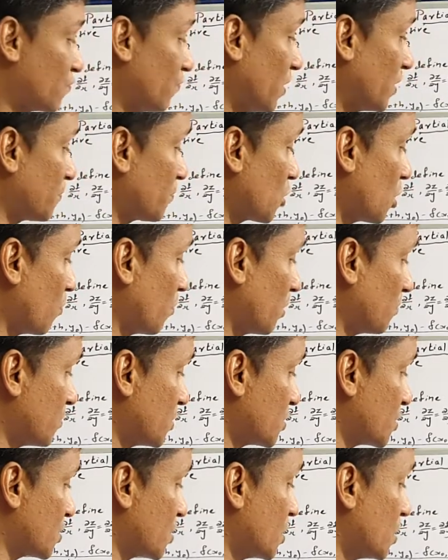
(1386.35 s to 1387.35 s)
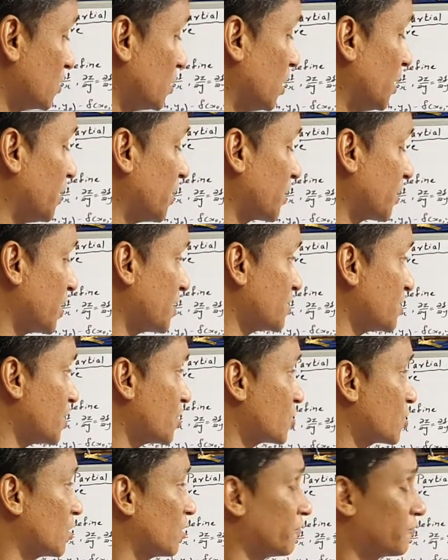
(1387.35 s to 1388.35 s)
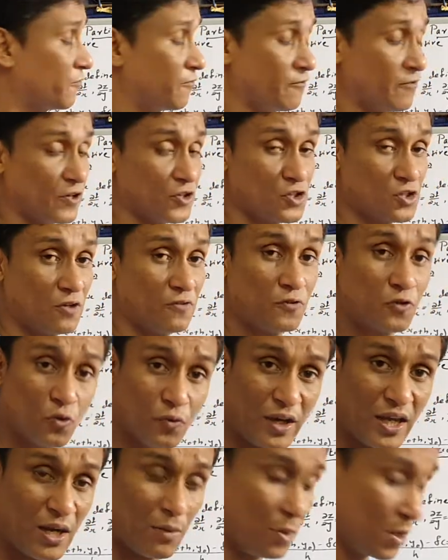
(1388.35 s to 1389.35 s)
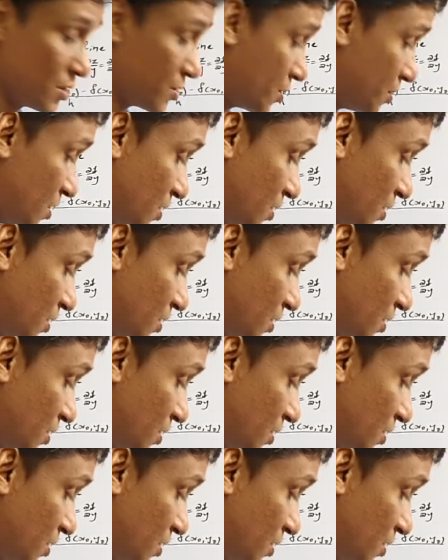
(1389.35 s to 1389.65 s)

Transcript: One problem is the linearization of function of two variables.